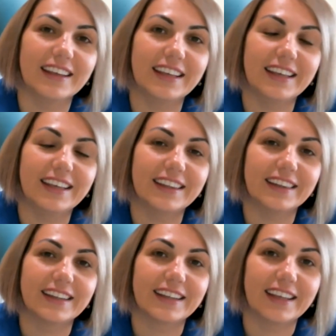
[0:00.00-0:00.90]

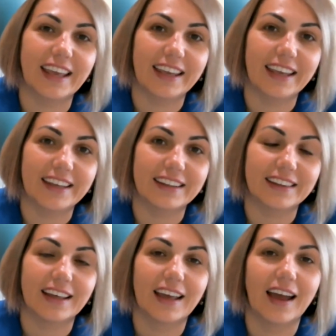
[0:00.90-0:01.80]
in
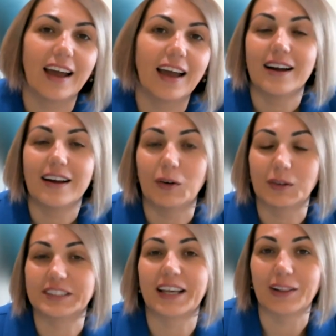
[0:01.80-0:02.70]
gain
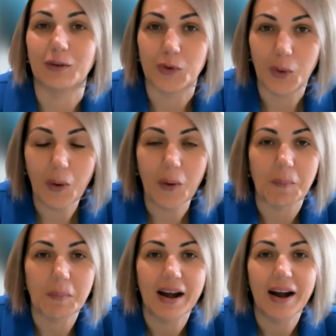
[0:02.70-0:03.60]
on sale of your
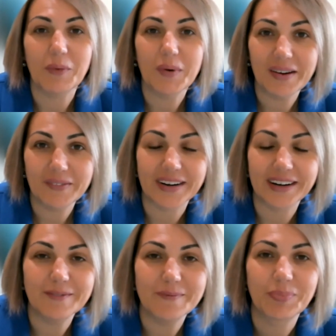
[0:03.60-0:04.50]
home.
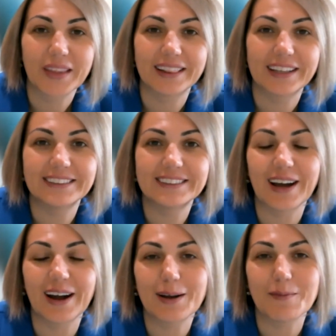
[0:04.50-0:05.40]
However, let's
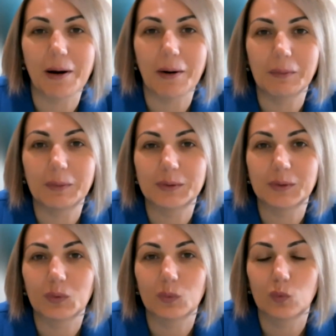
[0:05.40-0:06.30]
talk about
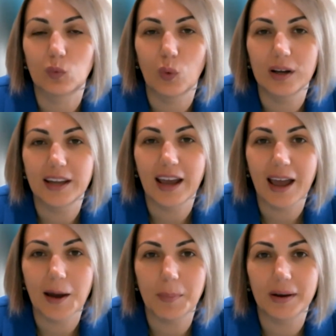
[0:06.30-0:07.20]
what
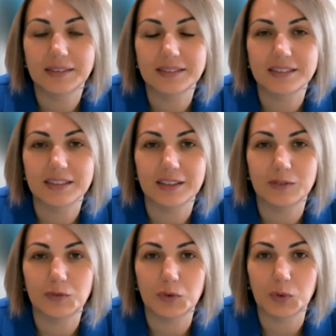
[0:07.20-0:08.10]
happens
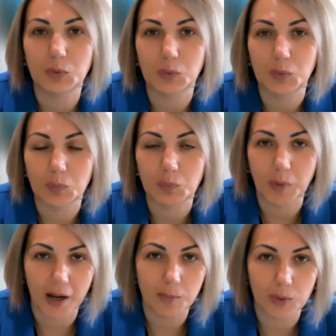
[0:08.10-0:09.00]
if you
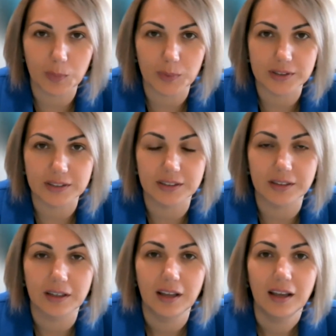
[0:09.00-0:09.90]
buy
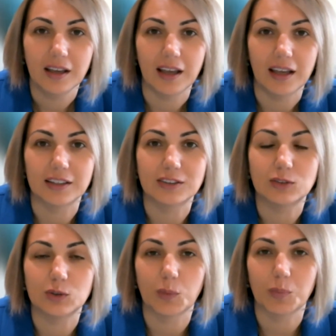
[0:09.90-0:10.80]
property and
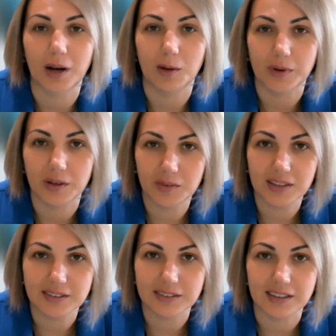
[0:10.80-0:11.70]
it's your primary
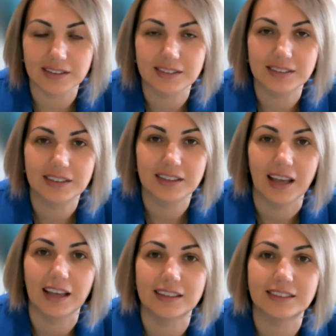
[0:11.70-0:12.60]
residence,
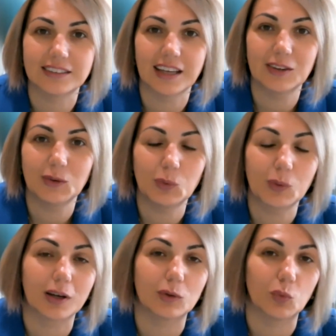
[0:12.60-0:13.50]
and then you
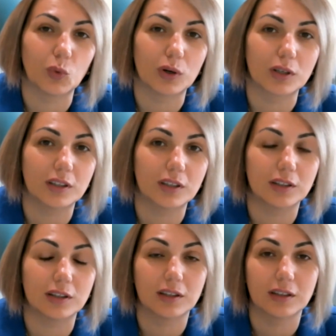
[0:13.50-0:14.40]
convert
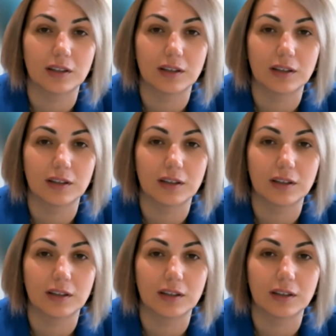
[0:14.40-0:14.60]
it